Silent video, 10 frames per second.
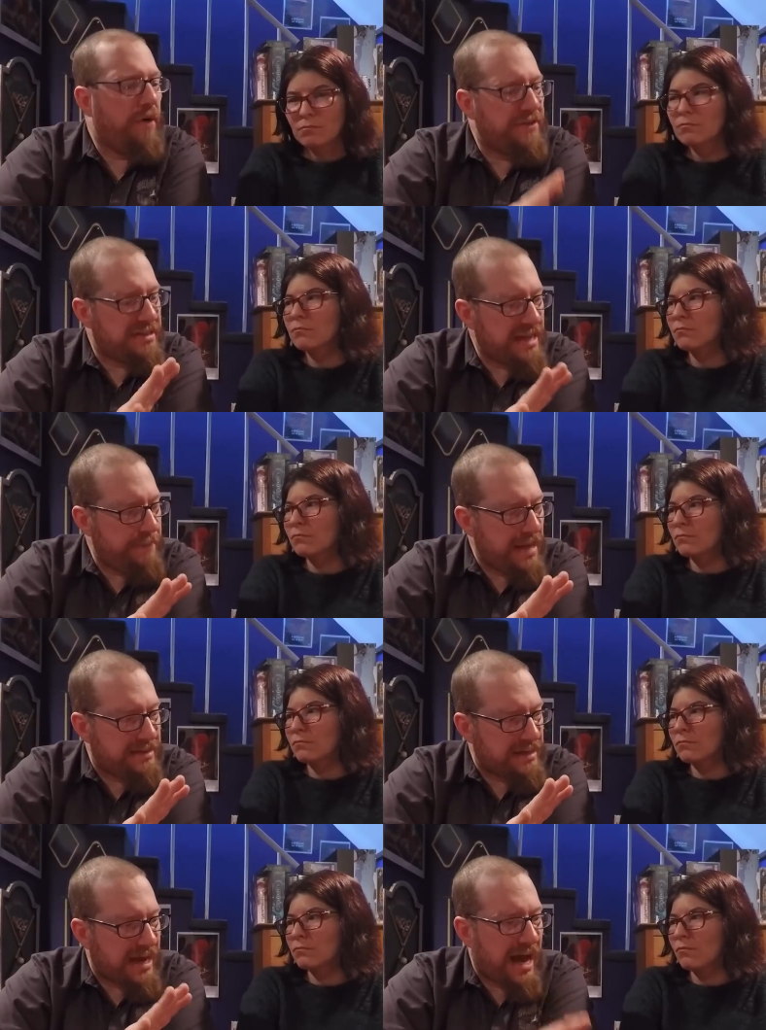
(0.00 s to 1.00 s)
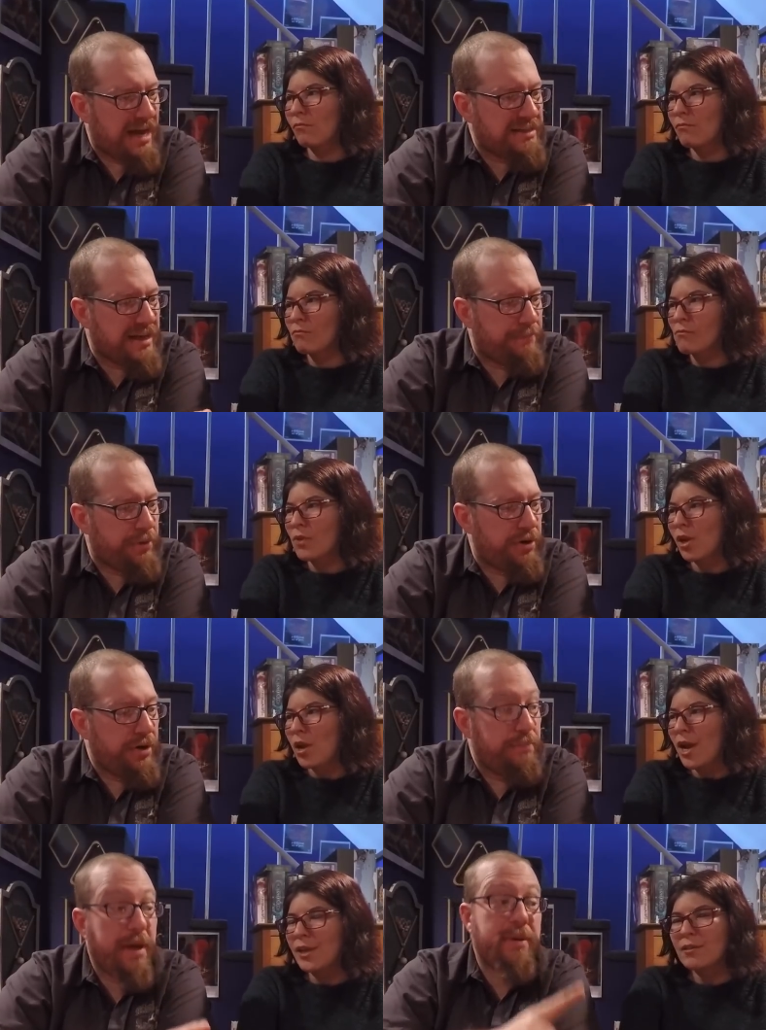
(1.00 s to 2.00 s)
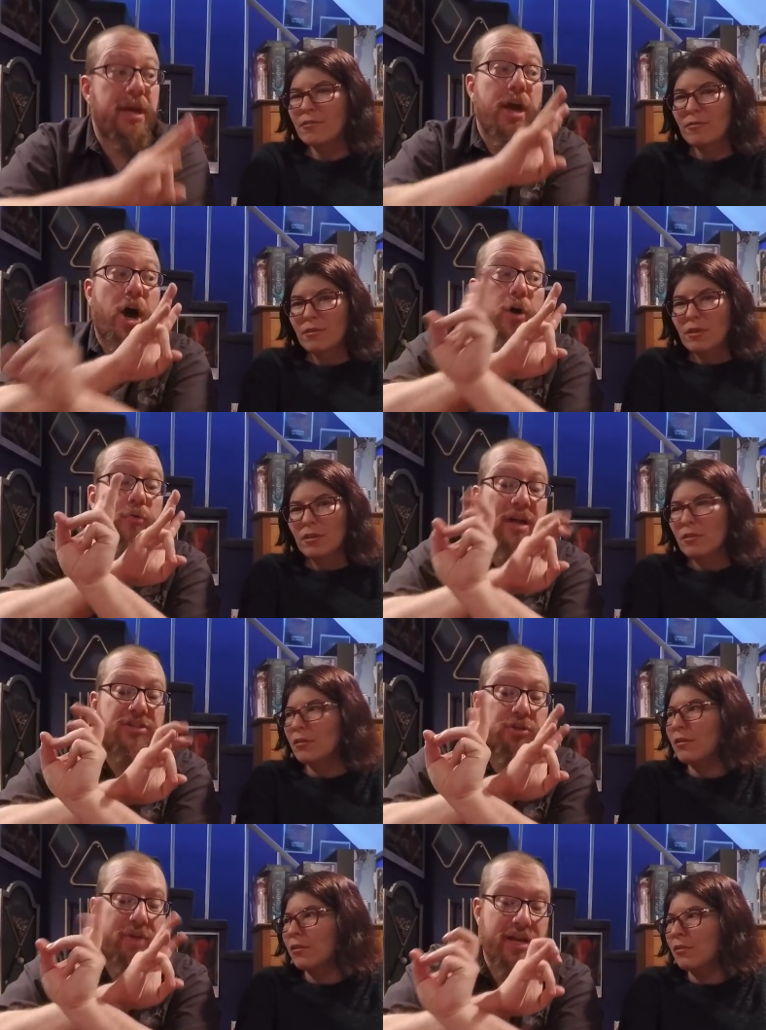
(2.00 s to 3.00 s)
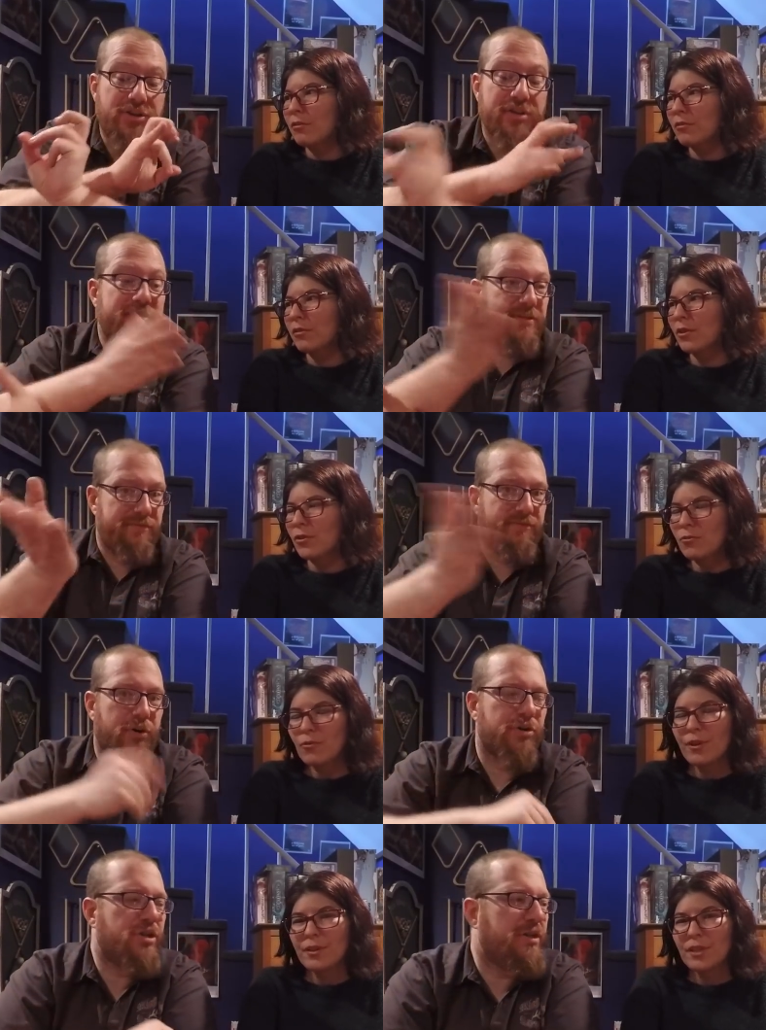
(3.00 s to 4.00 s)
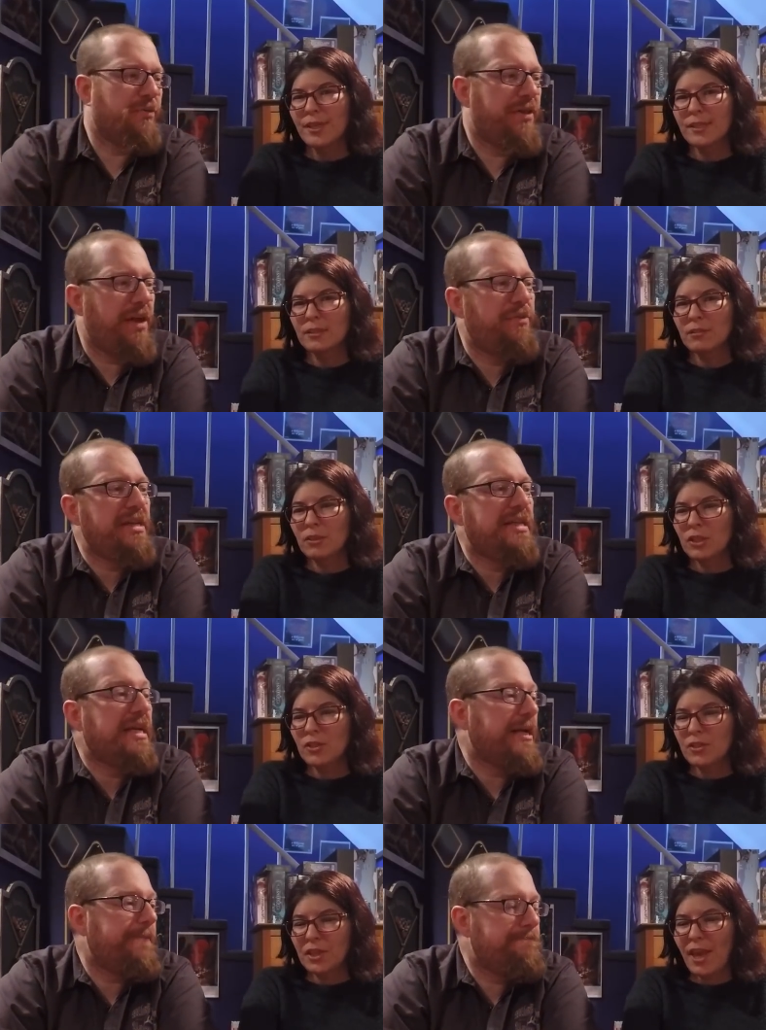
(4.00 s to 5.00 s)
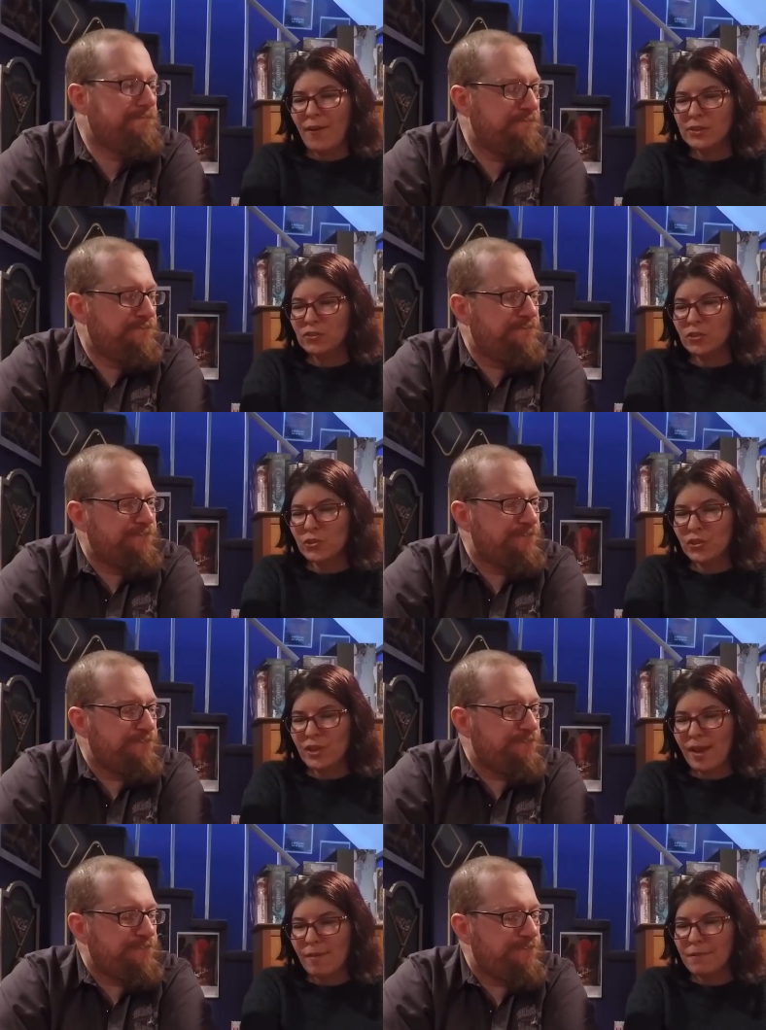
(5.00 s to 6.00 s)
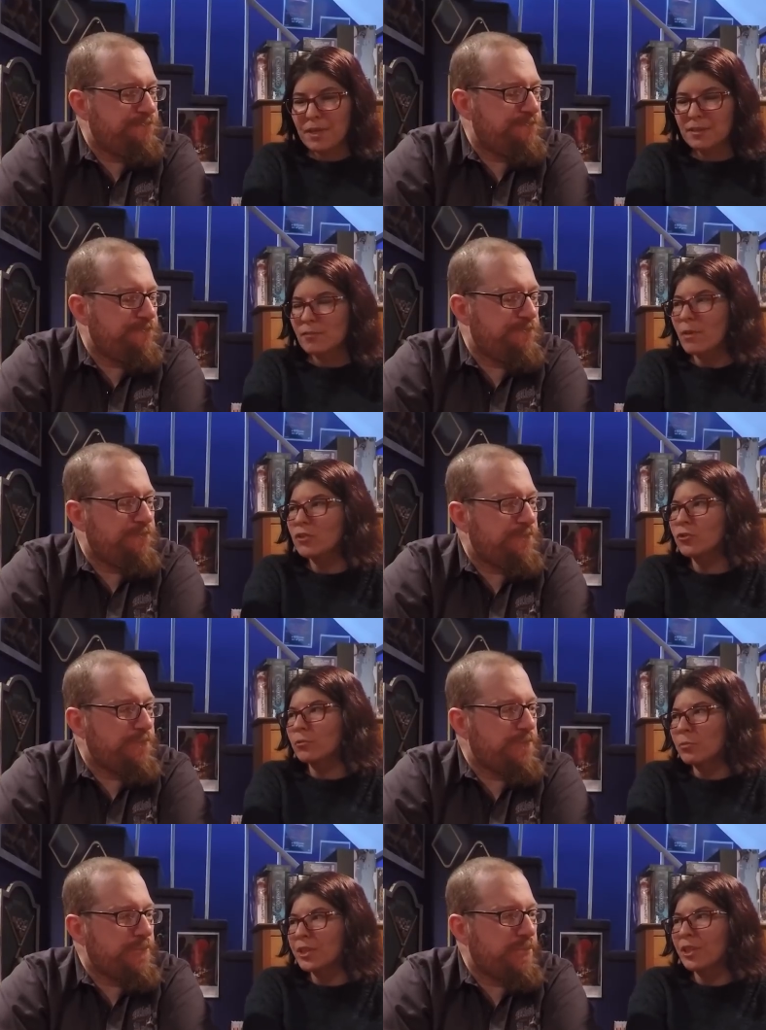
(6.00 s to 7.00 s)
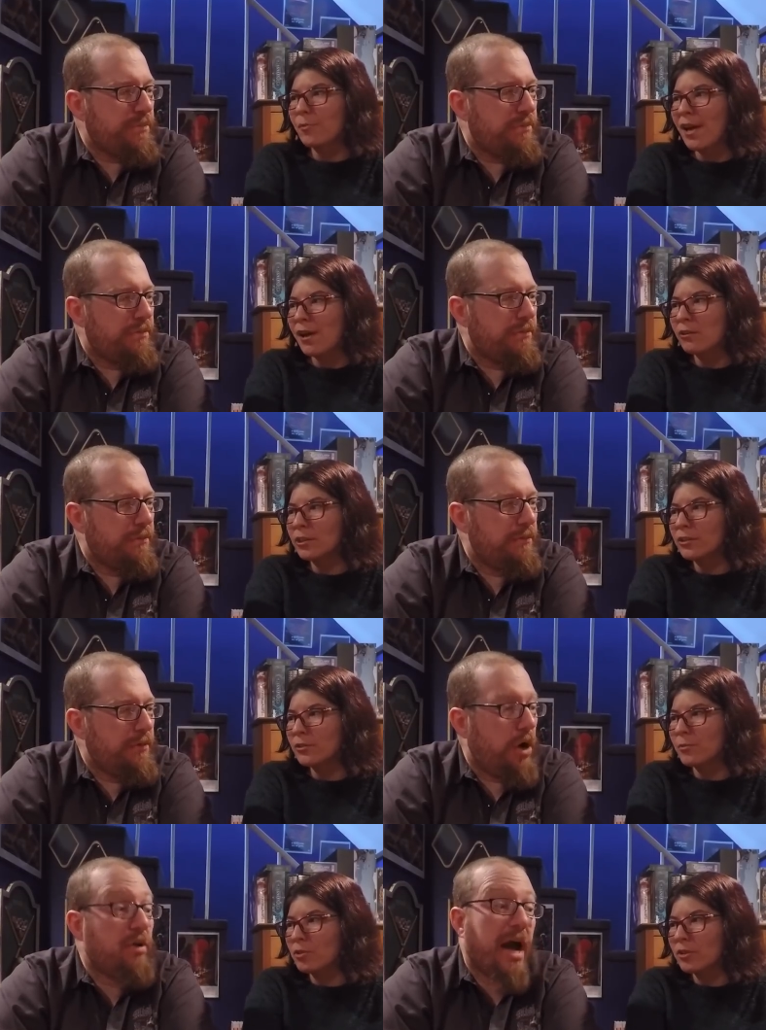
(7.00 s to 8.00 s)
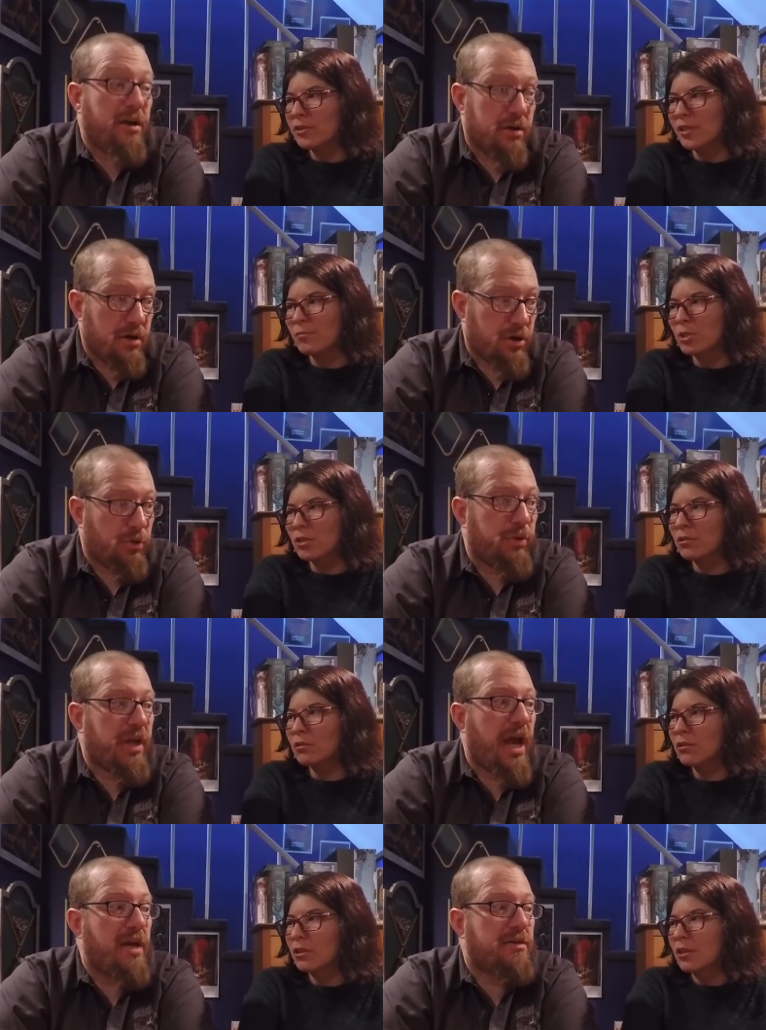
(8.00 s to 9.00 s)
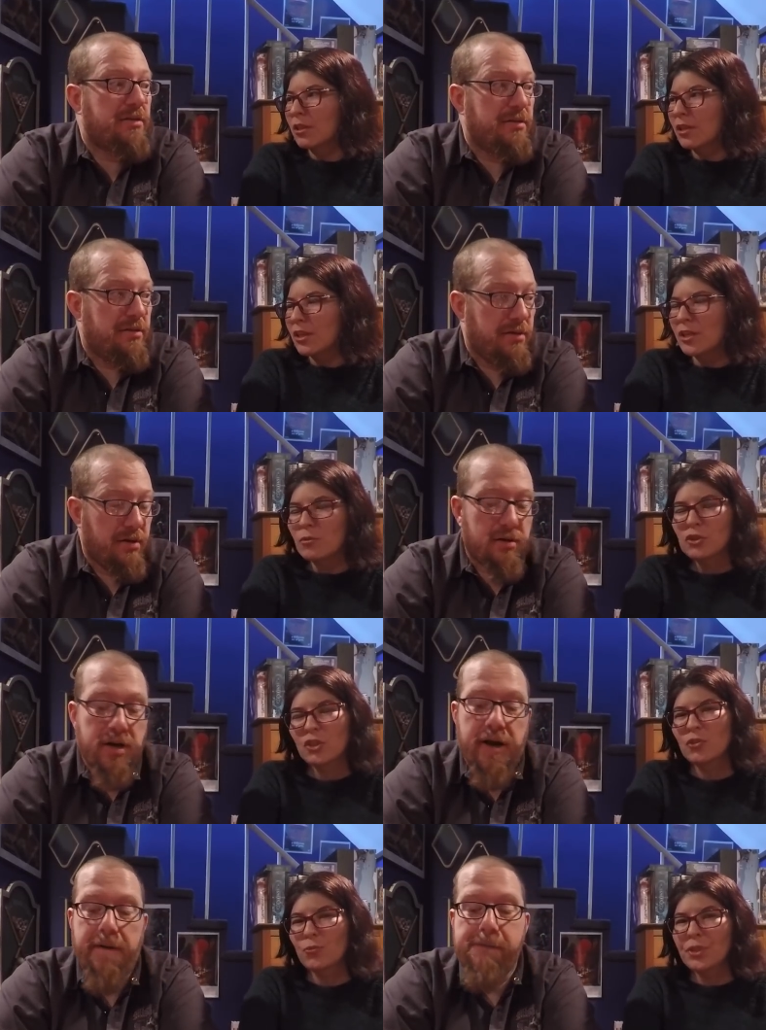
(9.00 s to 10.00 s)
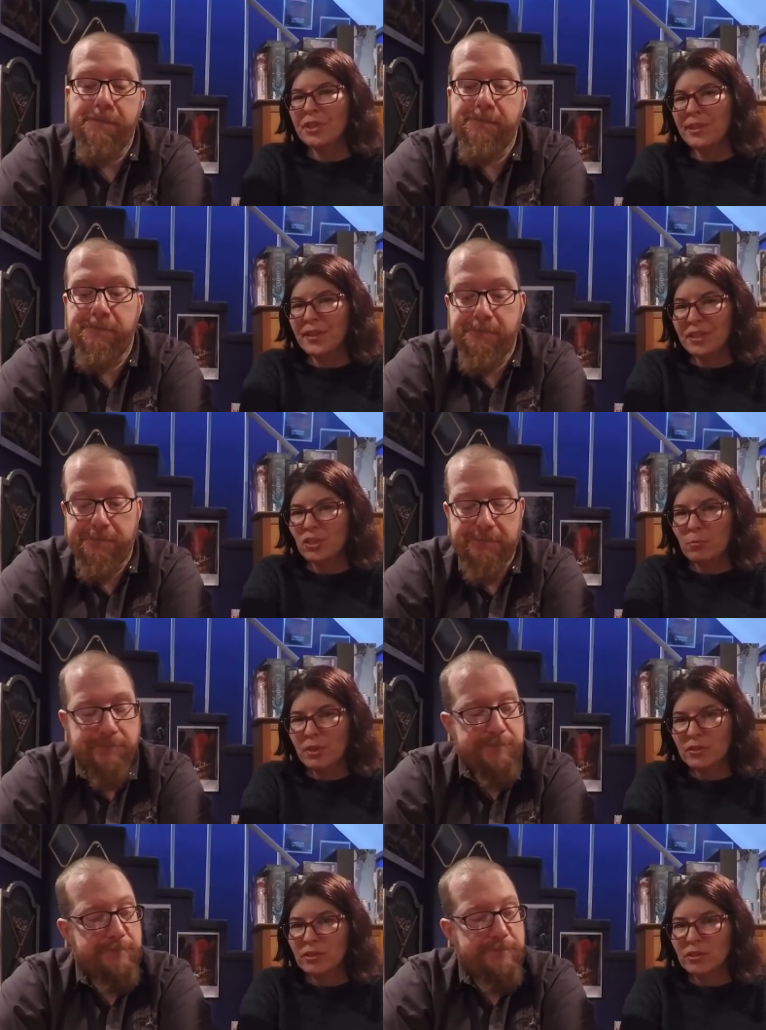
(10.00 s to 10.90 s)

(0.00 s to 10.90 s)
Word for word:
Speaker 1: the same basic concept, but maybe and, mm. a restorations version yeah, where they redid the it. The
Speaker 2: characters could have asymmetrical player powers. Oh, now you're I cooking mean, with gas. It was oh, just really like you picked a